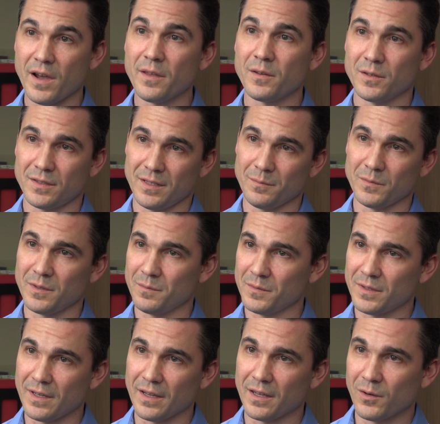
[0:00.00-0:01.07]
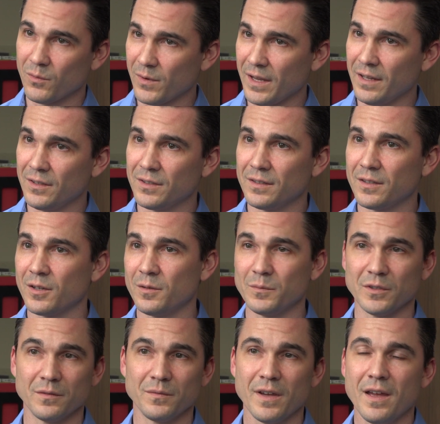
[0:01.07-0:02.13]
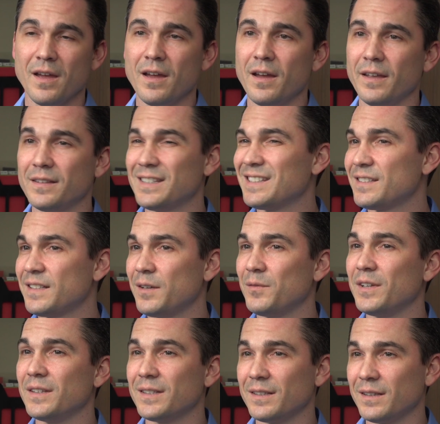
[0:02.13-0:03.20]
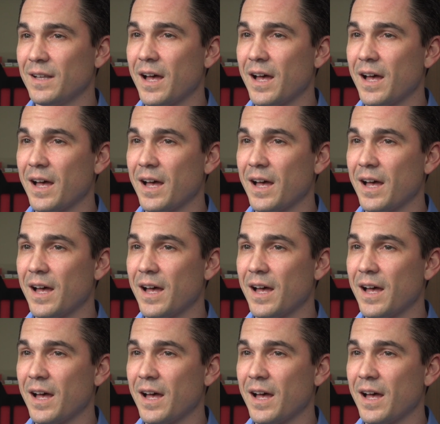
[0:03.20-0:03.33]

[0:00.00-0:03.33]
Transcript: other symptoms that can range in terms of sensitivity to